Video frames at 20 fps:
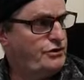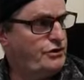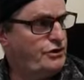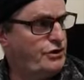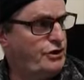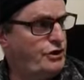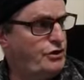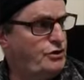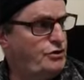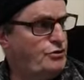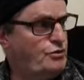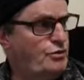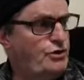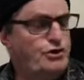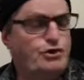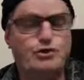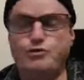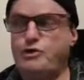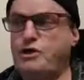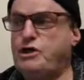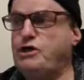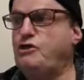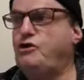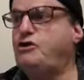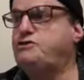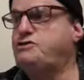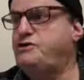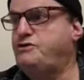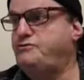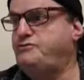You know, when you
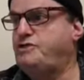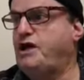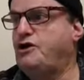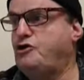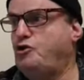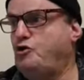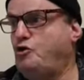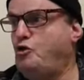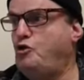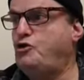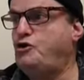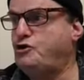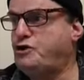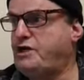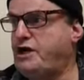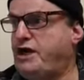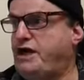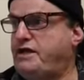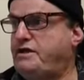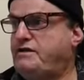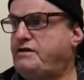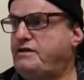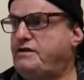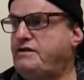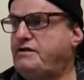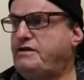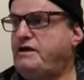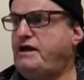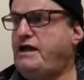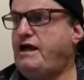realize you've done all you can
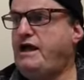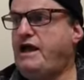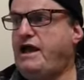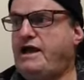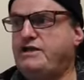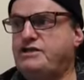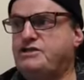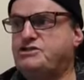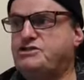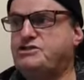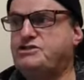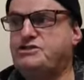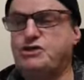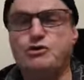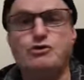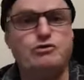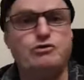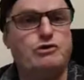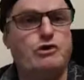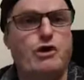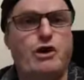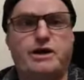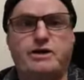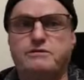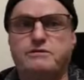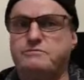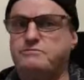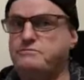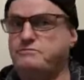and it's still like,